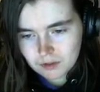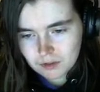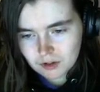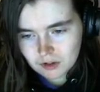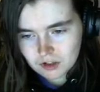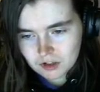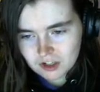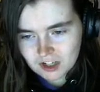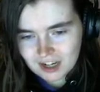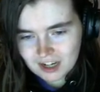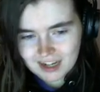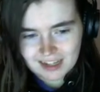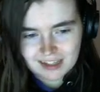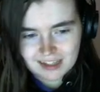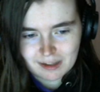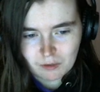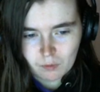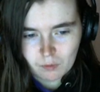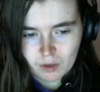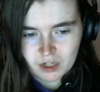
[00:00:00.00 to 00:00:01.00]
to her chest
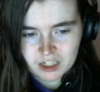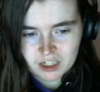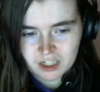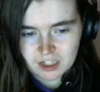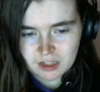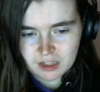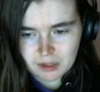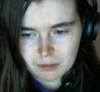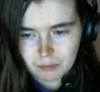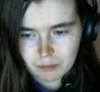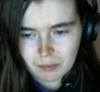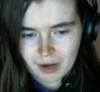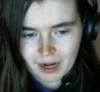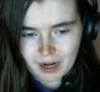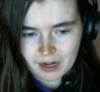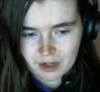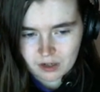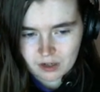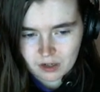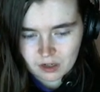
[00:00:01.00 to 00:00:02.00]
and rushes back
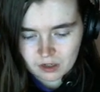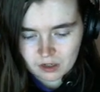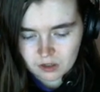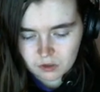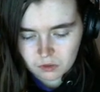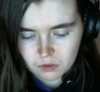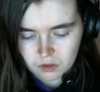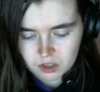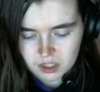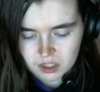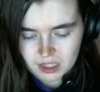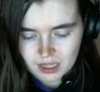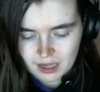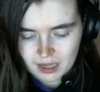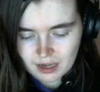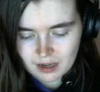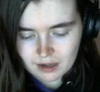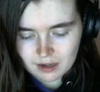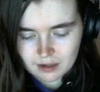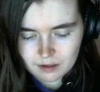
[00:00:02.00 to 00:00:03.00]
into her seat.